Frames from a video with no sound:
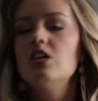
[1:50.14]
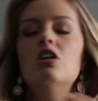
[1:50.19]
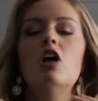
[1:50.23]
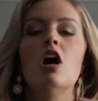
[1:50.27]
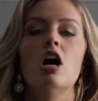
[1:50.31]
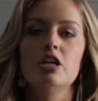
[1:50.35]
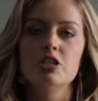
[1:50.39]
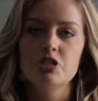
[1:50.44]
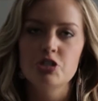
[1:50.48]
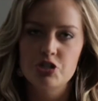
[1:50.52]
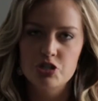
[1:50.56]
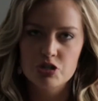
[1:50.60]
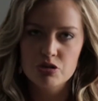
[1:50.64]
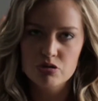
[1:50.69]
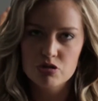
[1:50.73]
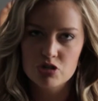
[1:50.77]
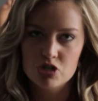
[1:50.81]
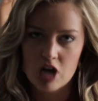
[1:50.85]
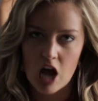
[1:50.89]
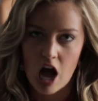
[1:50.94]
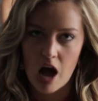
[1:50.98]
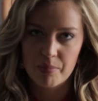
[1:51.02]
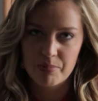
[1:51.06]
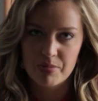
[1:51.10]
gone shoe
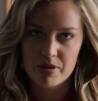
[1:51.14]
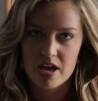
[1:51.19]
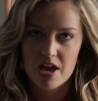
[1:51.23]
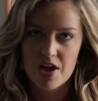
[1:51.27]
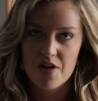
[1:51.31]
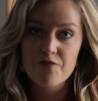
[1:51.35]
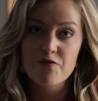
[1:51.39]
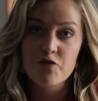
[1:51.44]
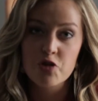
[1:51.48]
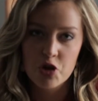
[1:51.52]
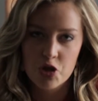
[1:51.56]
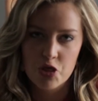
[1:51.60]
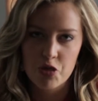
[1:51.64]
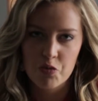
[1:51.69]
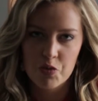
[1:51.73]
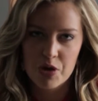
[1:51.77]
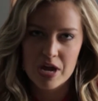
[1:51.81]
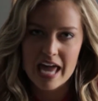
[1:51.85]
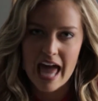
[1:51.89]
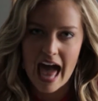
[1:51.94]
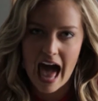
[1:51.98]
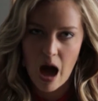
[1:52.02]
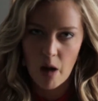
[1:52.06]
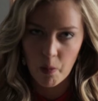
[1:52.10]
shopping for
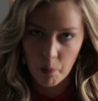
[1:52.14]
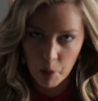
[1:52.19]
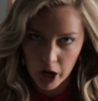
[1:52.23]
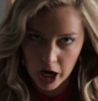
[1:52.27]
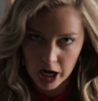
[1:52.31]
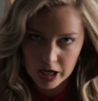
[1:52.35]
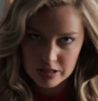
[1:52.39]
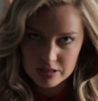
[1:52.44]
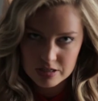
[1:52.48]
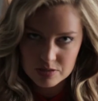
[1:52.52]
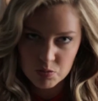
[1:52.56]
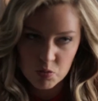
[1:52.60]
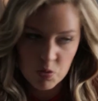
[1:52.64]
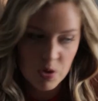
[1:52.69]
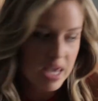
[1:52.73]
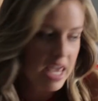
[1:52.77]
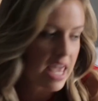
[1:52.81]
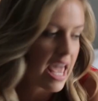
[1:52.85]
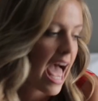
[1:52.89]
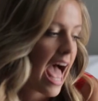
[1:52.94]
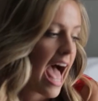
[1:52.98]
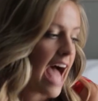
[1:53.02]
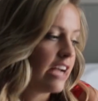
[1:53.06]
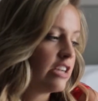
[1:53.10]
3 hours.
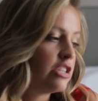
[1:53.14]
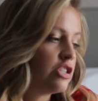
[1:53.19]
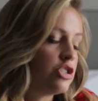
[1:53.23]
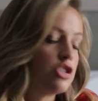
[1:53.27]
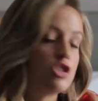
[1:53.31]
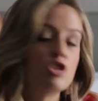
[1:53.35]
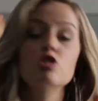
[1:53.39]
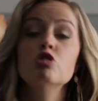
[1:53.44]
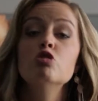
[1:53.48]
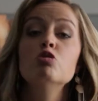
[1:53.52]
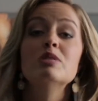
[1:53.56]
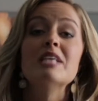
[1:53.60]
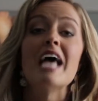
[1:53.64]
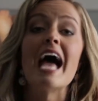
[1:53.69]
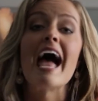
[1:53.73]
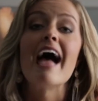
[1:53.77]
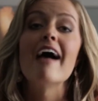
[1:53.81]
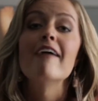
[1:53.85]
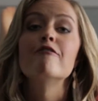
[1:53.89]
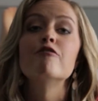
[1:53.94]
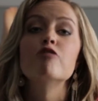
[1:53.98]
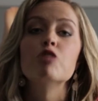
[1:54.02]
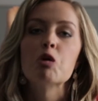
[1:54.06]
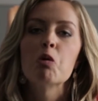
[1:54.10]
We had shoes
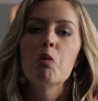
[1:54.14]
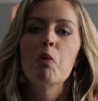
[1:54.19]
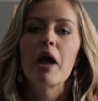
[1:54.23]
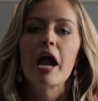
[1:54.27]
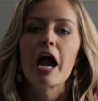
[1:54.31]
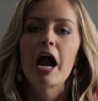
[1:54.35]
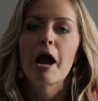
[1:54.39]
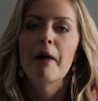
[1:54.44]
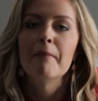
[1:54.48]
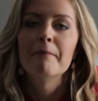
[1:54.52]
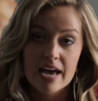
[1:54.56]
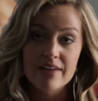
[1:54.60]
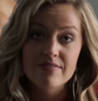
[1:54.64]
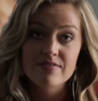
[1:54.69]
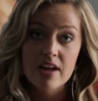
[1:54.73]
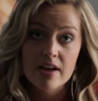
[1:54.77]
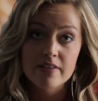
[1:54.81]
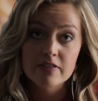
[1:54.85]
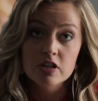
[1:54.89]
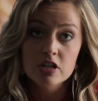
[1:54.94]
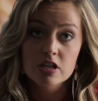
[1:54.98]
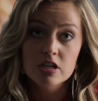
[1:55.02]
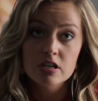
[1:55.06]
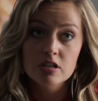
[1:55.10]
everywhere. I've
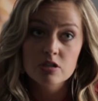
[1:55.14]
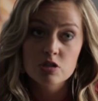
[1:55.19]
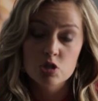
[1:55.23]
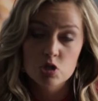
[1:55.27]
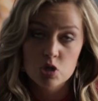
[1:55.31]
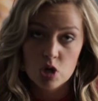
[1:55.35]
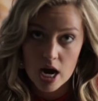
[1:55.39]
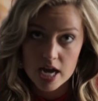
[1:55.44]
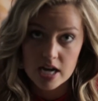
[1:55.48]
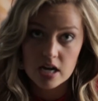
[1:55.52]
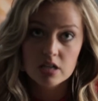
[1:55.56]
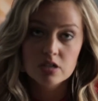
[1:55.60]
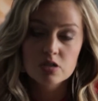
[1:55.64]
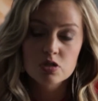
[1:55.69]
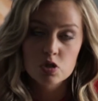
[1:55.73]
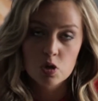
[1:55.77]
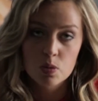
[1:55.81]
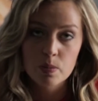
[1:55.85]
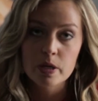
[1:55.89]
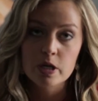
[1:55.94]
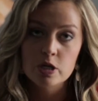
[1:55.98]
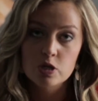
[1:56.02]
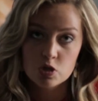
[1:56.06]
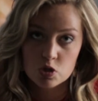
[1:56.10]
never tried on
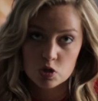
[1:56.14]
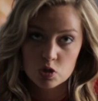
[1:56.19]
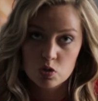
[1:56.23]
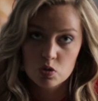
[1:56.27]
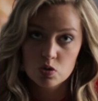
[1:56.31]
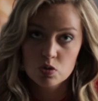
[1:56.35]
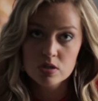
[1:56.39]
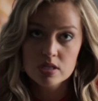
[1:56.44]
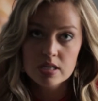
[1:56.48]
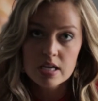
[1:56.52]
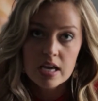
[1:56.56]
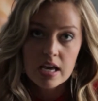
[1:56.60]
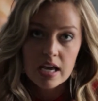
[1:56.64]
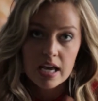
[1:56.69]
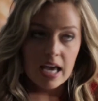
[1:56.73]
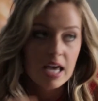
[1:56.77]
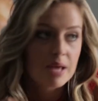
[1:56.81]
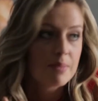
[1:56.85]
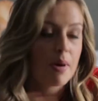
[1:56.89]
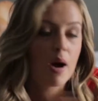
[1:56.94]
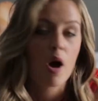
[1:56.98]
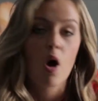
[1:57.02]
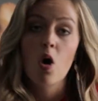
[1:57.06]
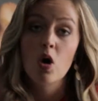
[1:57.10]
so many shoes
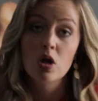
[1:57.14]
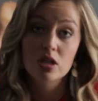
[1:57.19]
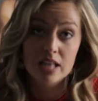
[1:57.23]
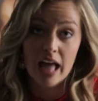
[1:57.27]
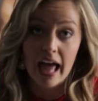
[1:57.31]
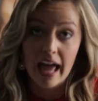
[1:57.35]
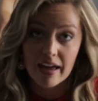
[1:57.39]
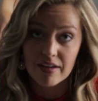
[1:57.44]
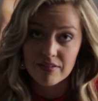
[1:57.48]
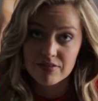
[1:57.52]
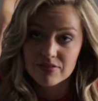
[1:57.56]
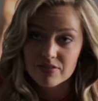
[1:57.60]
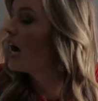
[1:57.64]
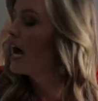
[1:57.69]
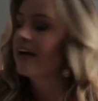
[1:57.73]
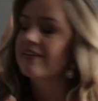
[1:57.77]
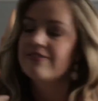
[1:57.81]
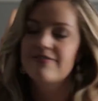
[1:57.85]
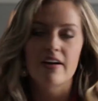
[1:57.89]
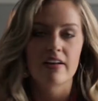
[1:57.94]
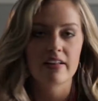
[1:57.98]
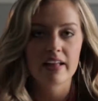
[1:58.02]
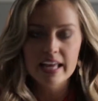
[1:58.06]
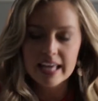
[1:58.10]
in my whole life. I
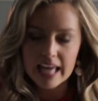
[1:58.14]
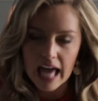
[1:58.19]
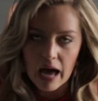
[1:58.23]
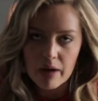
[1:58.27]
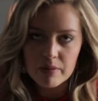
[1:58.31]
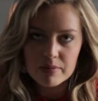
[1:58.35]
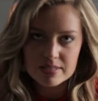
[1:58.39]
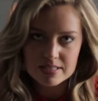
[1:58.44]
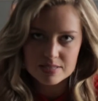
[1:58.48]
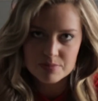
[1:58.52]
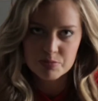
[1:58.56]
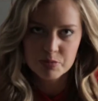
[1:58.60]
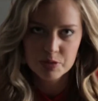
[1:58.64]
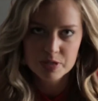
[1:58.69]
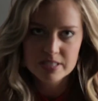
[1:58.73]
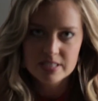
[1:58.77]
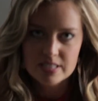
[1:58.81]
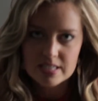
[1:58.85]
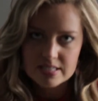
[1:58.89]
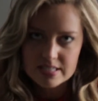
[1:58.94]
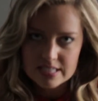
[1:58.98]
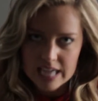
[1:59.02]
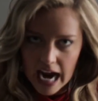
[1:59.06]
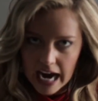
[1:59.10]
felt like I was in
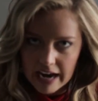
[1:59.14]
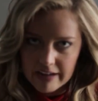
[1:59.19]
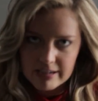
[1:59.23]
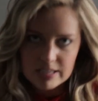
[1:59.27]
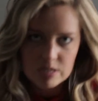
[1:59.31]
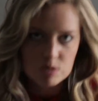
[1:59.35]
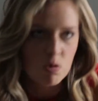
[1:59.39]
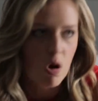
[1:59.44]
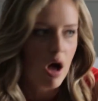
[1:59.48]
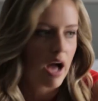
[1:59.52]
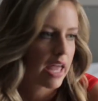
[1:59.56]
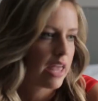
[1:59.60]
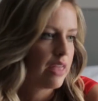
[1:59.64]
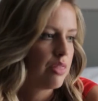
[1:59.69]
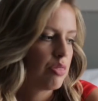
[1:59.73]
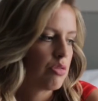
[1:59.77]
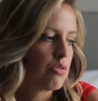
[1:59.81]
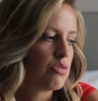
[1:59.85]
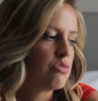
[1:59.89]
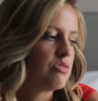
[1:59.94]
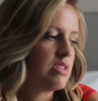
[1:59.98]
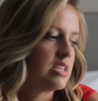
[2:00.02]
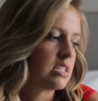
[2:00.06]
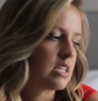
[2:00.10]
Princess Diaries walking
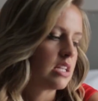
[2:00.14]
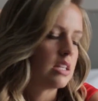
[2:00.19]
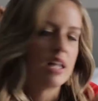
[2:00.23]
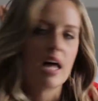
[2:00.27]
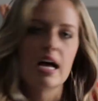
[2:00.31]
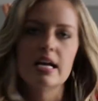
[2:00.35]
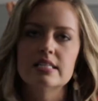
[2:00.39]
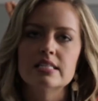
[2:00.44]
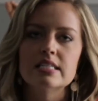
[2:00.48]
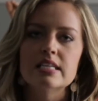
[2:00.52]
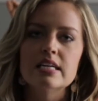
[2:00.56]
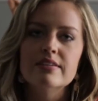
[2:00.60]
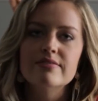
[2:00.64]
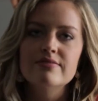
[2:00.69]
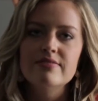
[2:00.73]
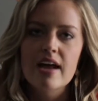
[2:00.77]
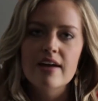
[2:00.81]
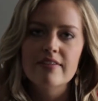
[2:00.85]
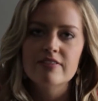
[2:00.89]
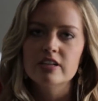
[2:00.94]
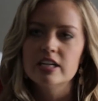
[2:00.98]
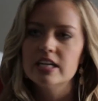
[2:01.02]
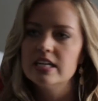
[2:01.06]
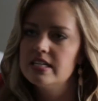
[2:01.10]
through this closet of
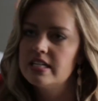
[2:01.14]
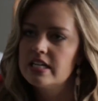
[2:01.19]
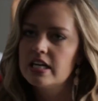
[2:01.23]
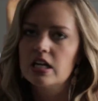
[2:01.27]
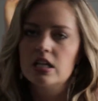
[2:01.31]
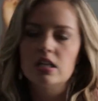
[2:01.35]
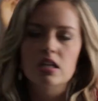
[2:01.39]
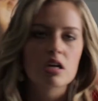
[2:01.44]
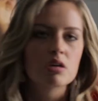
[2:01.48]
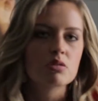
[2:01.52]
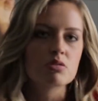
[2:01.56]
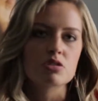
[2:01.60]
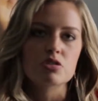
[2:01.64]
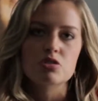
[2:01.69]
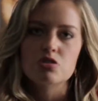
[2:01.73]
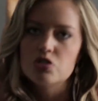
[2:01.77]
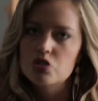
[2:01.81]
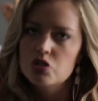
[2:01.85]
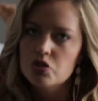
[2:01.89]
never-ending clothes and